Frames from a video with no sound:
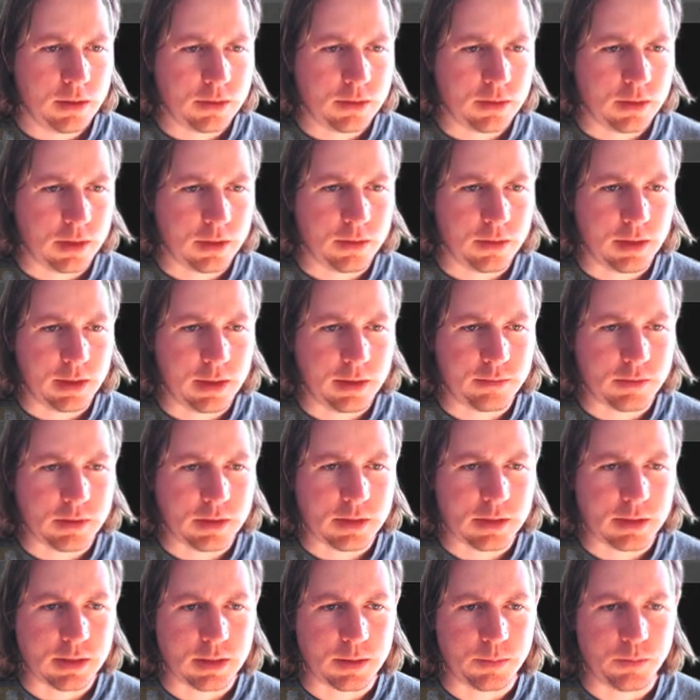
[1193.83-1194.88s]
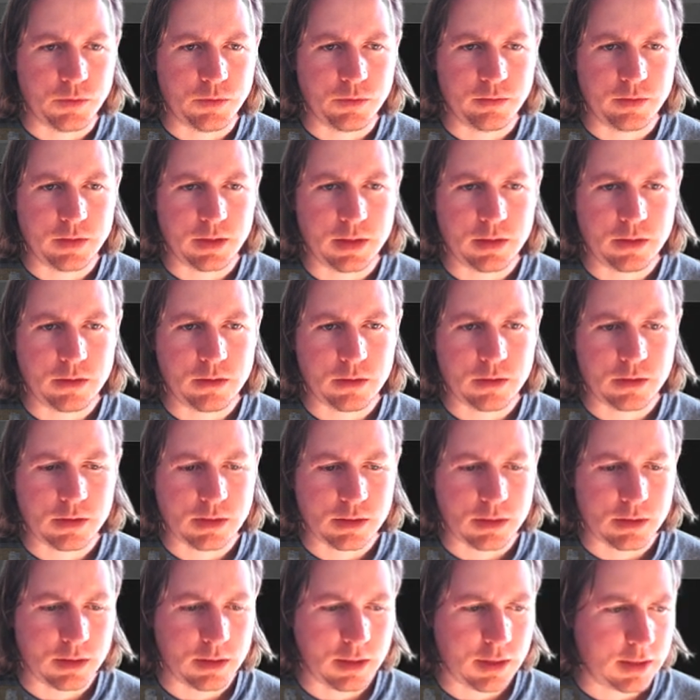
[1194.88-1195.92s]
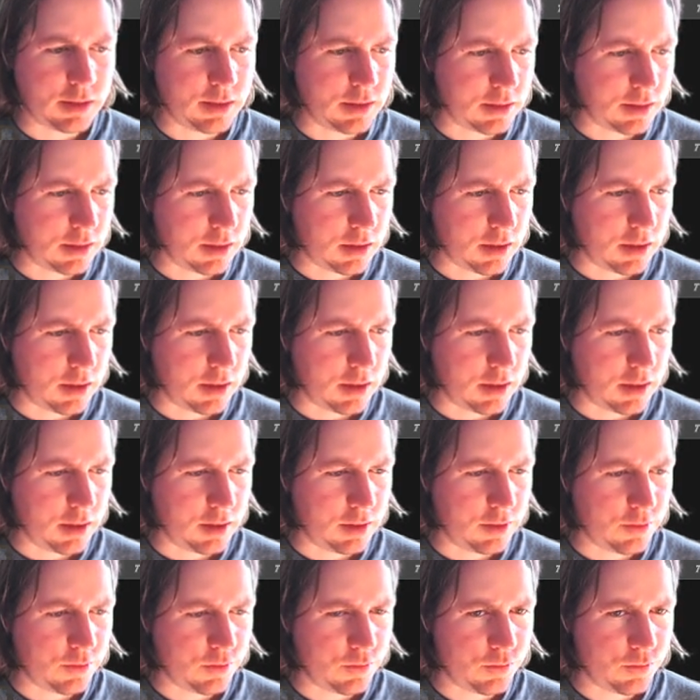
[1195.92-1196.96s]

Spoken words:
So I could have this thing moving across the night sky.